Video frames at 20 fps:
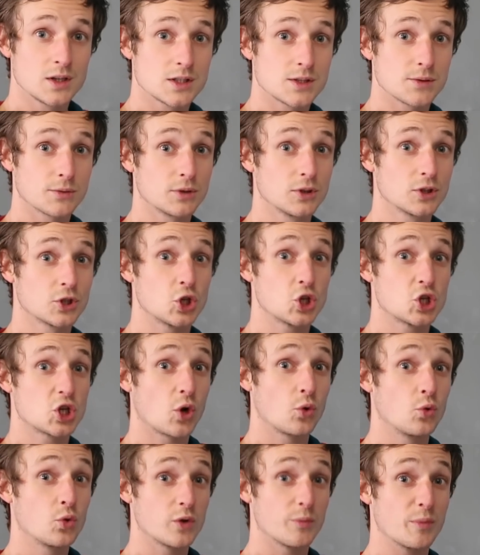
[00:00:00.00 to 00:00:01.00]
So we're going to look at
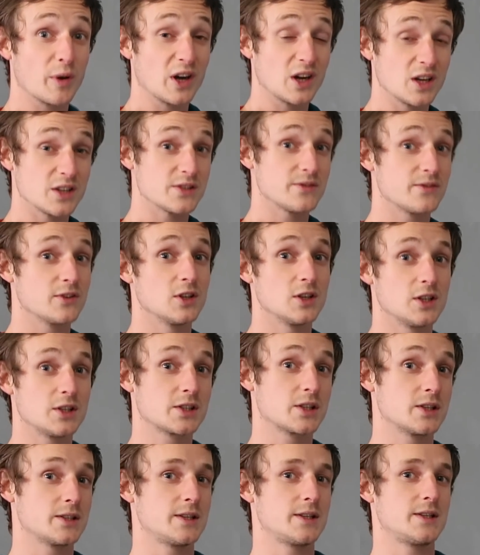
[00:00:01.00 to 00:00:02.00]
shoulder bars first,
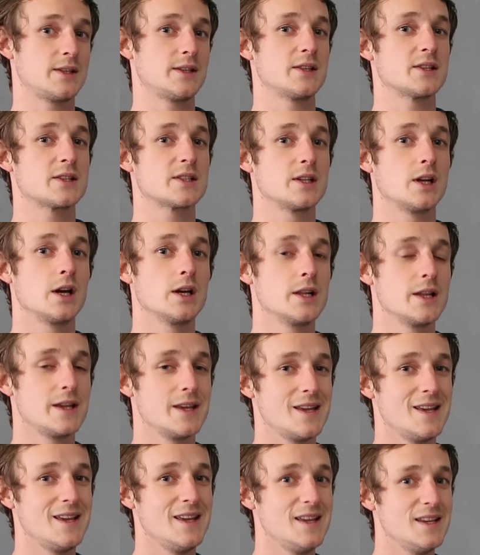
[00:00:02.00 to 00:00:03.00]
because this is the slightly
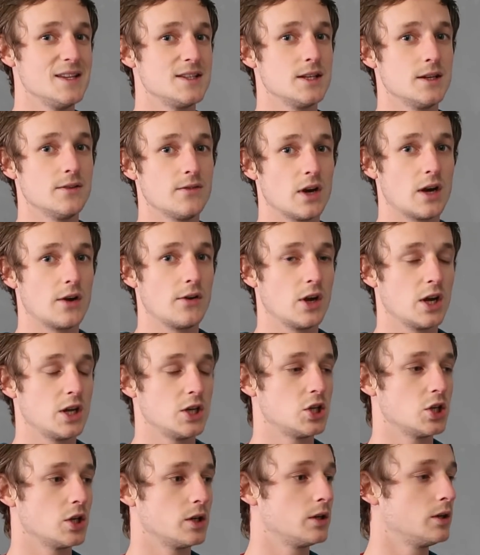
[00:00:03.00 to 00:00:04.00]
easier
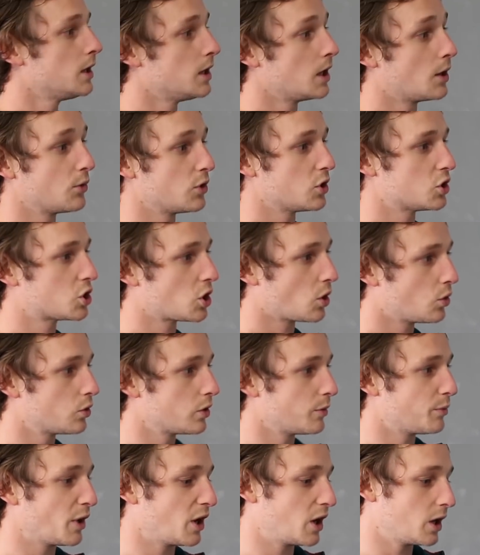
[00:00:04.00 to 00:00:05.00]
variation. Now with a
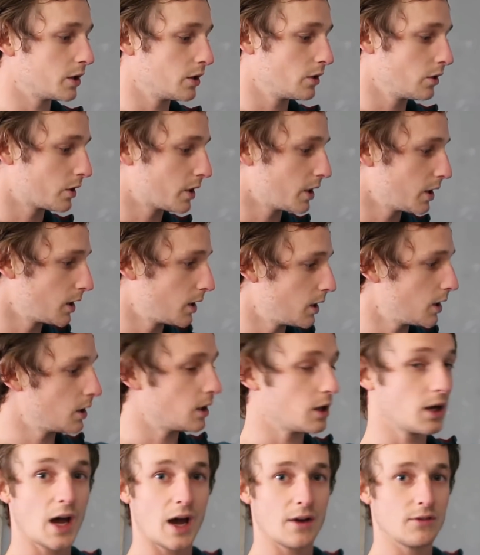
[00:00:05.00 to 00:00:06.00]
shoulder bar, you're looking
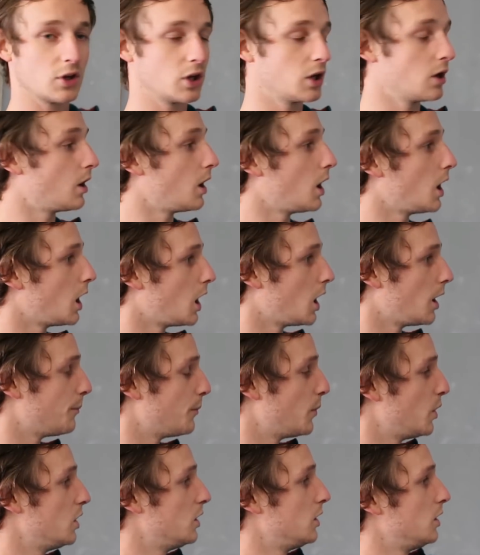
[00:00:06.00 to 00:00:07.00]
at having your
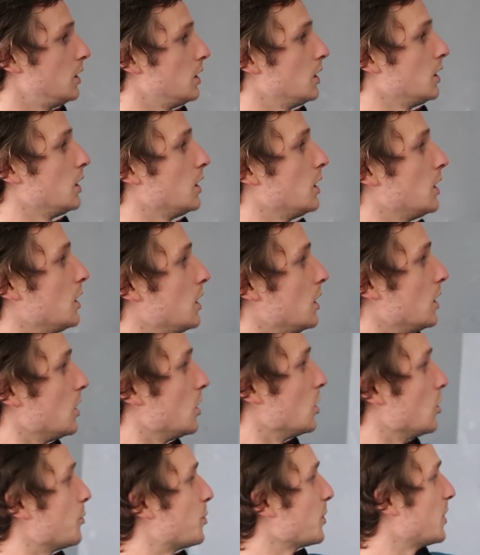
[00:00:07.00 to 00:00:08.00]
arm
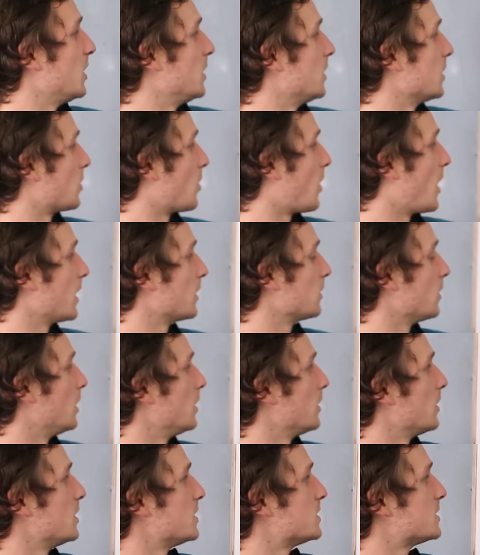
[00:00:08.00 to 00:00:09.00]
up in the crack
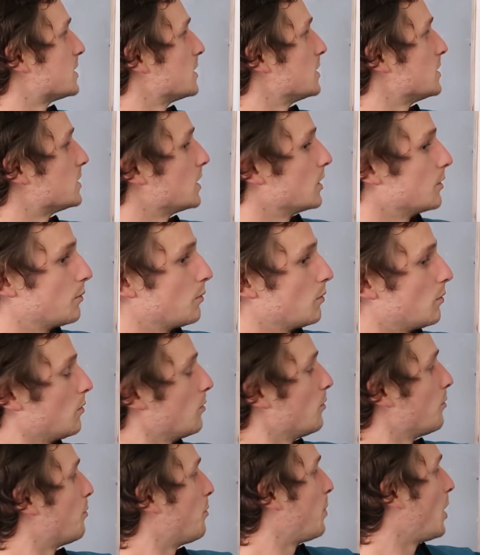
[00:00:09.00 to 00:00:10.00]
like this, so
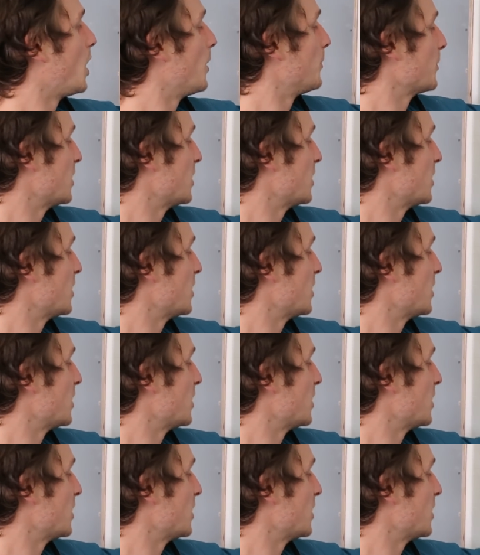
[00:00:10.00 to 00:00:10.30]
palm